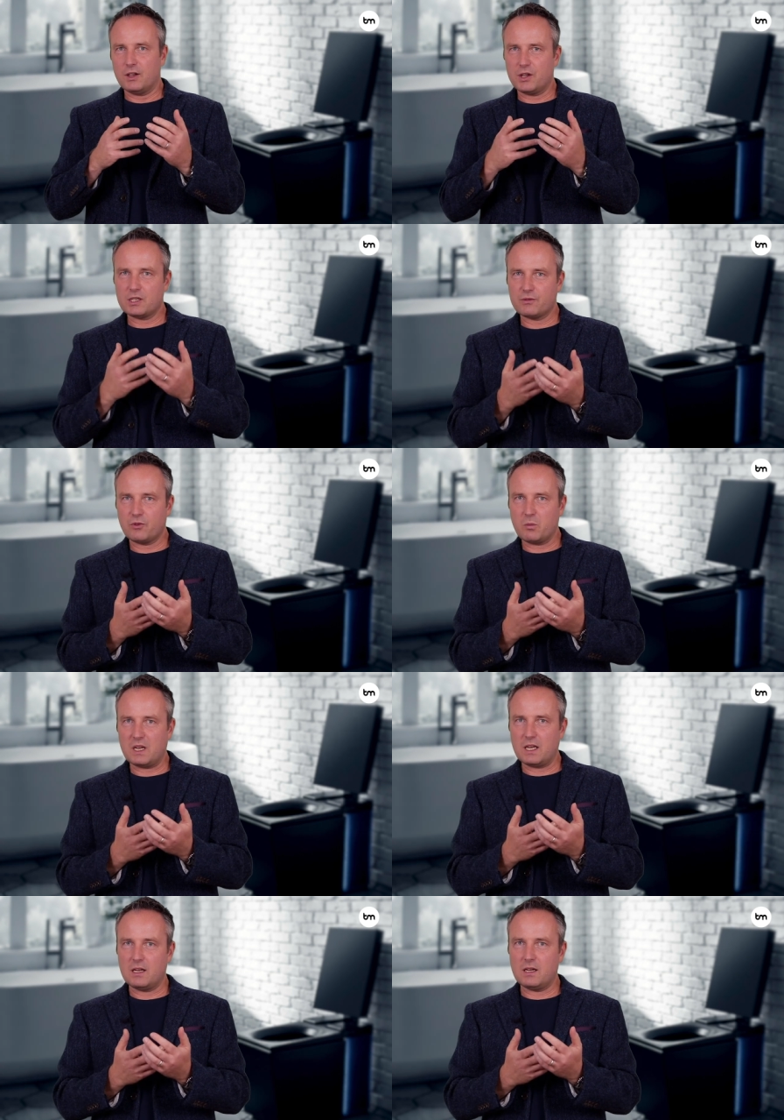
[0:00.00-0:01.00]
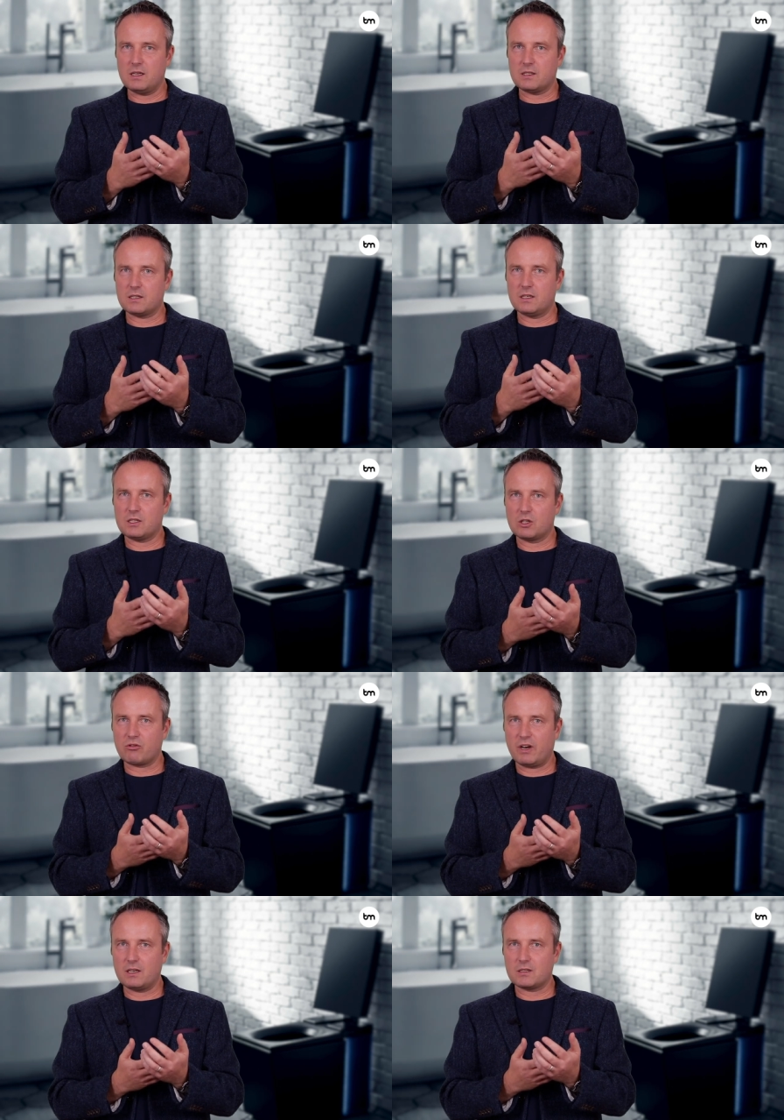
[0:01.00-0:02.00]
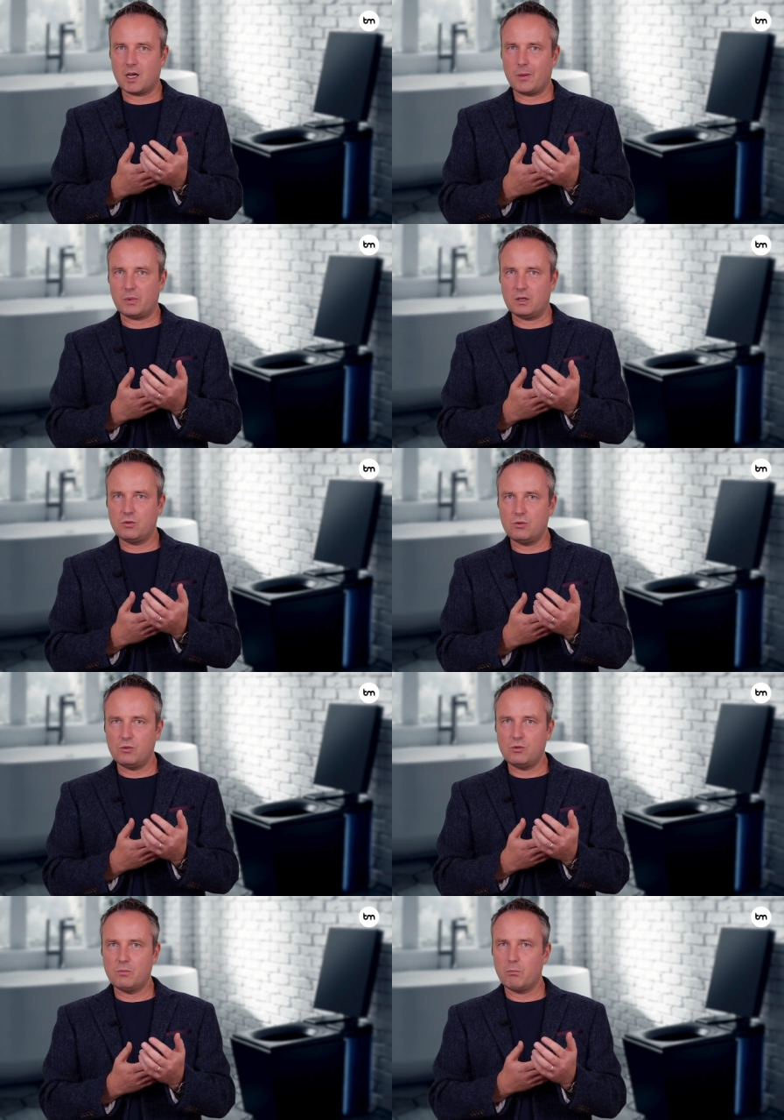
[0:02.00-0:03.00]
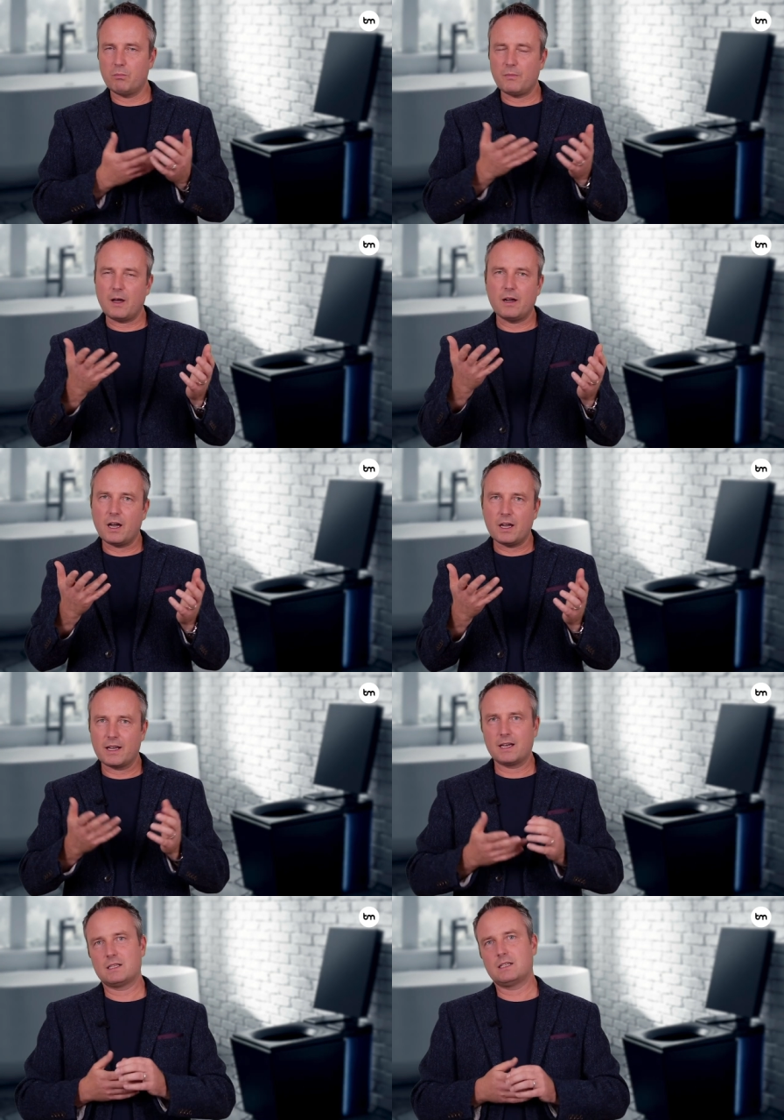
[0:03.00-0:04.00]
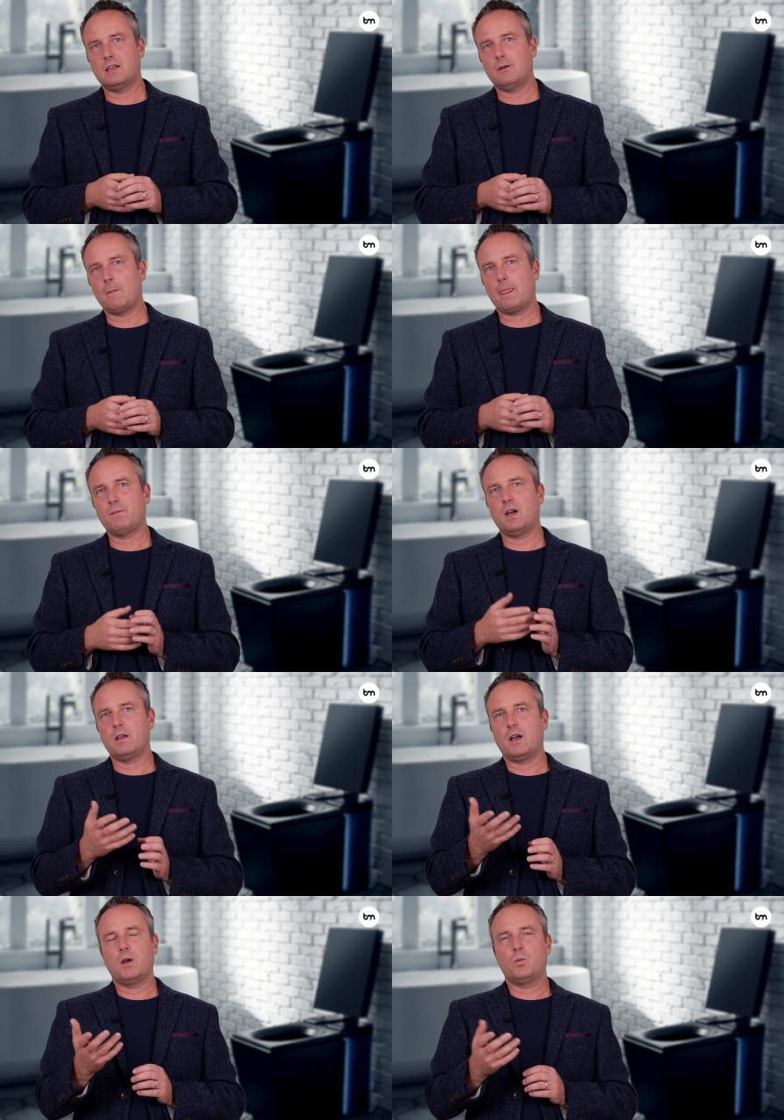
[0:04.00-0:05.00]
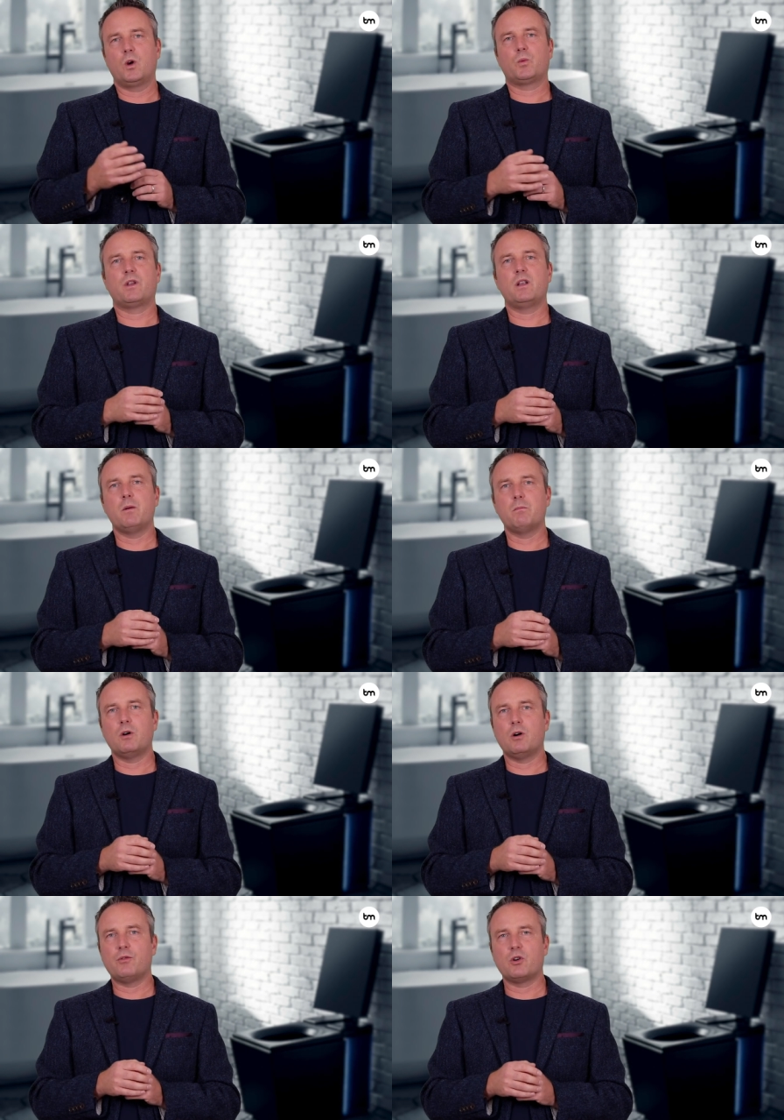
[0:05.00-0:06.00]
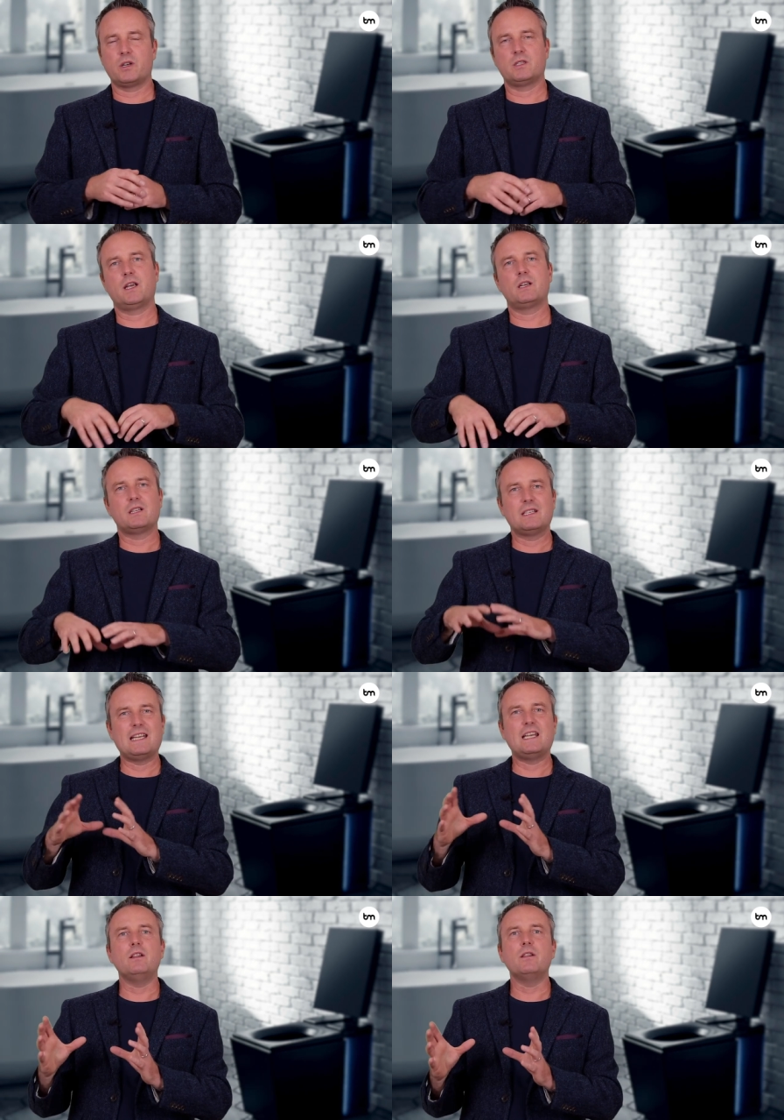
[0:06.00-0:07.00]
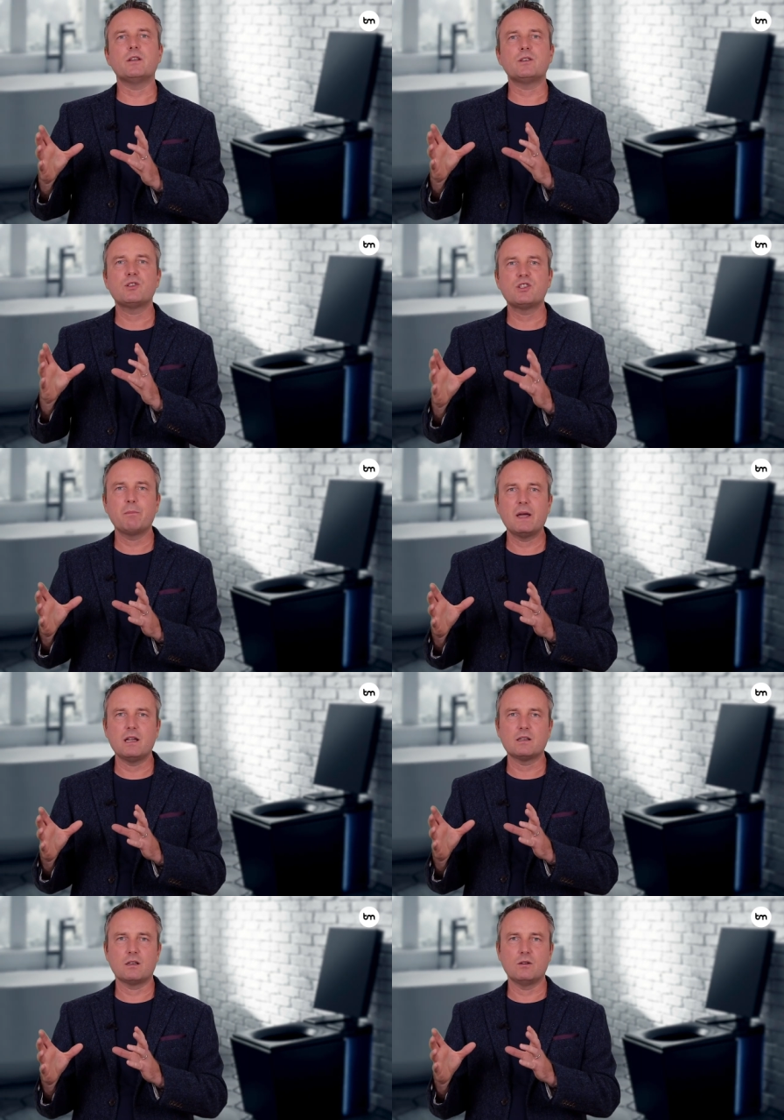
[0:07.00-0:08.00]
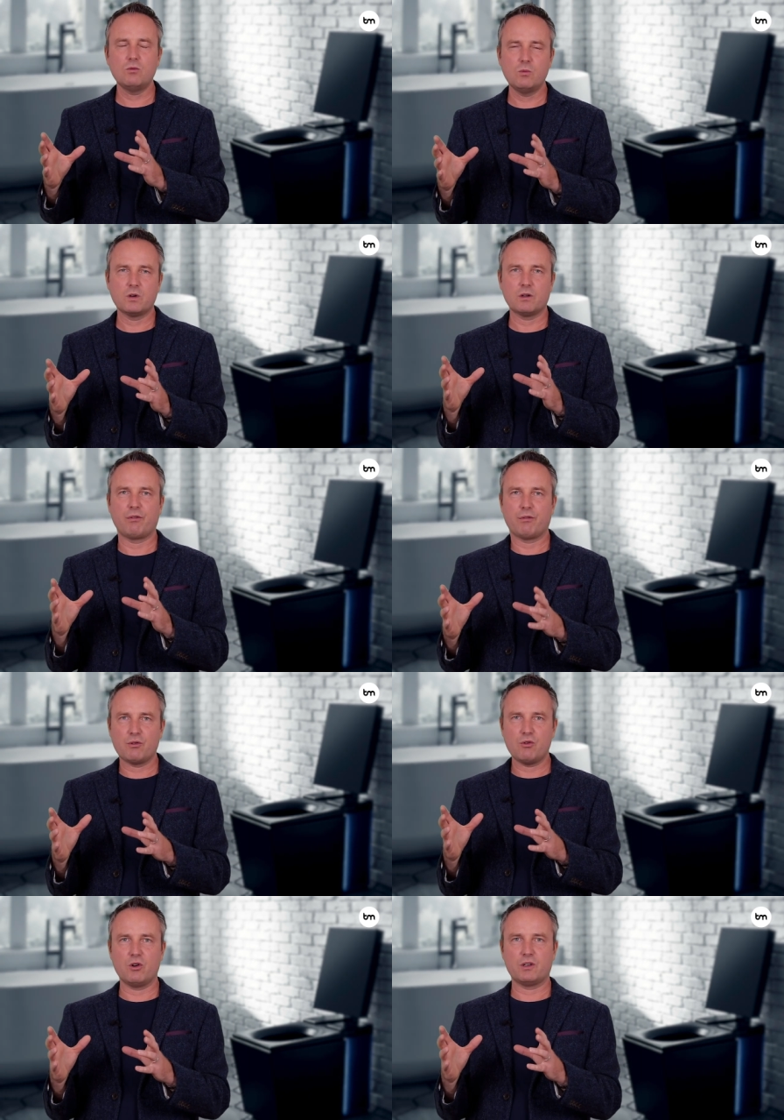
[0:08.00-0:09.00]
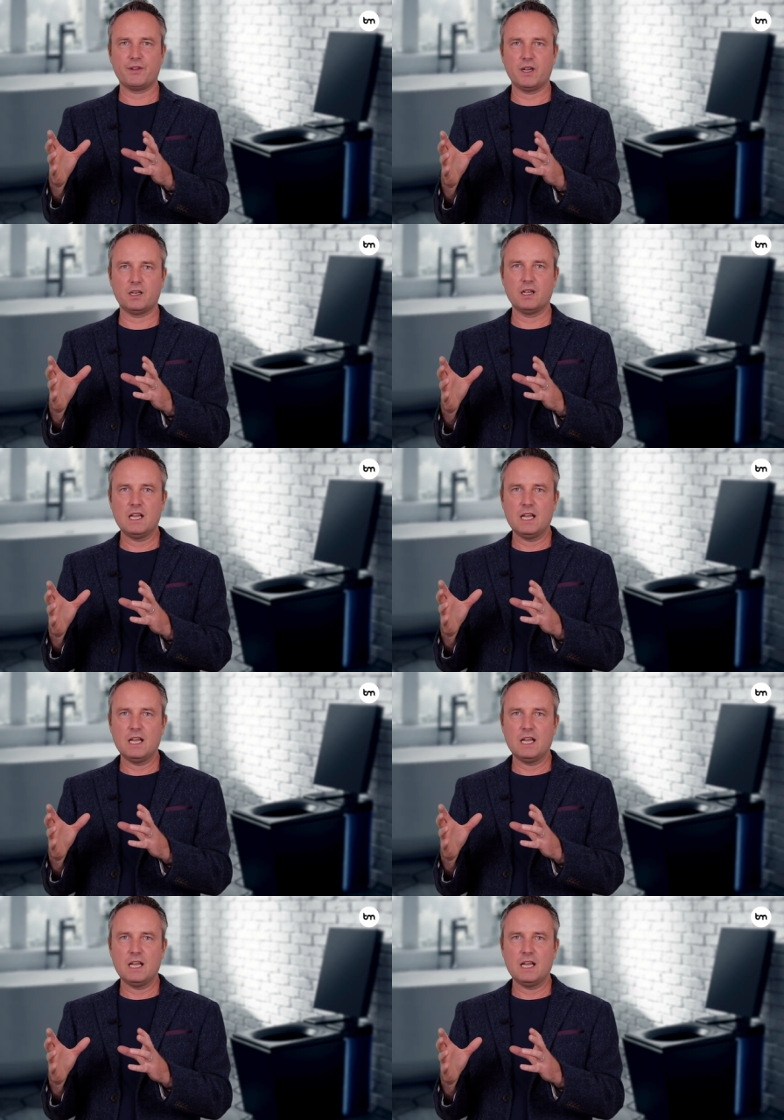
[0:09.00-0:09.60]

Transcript: this for me is, is a great example who I, I guess I, I work with a number of organizations in this space and who would have thought that